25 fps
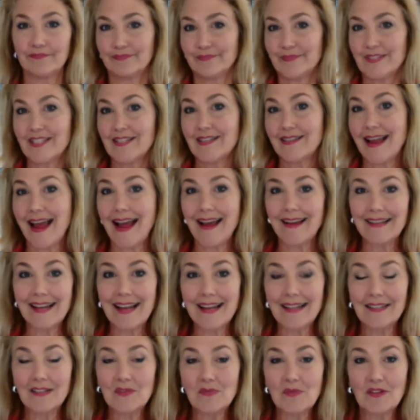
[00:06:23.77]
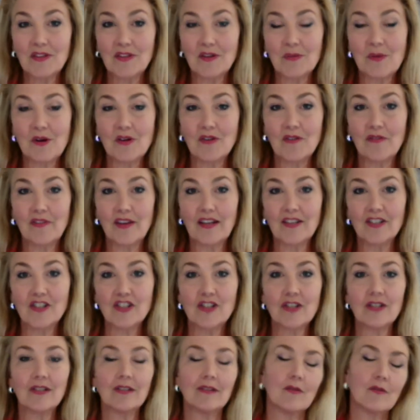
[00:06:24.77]
stagnated with their
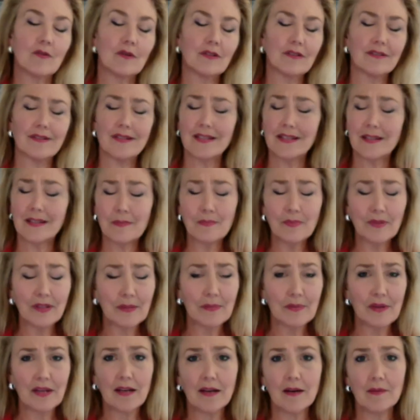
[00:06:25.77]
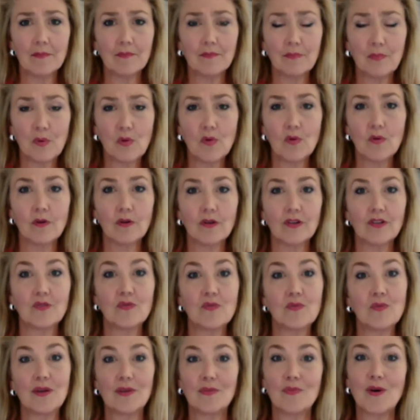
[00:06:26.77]
motivation, or simply become bored
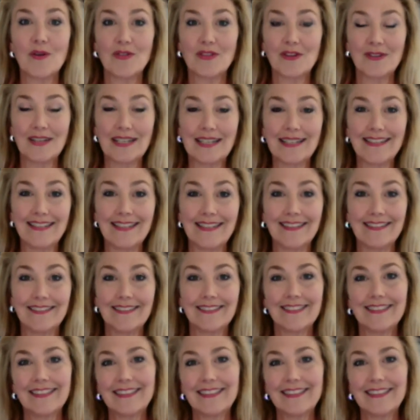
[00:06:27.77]
with what they're eating.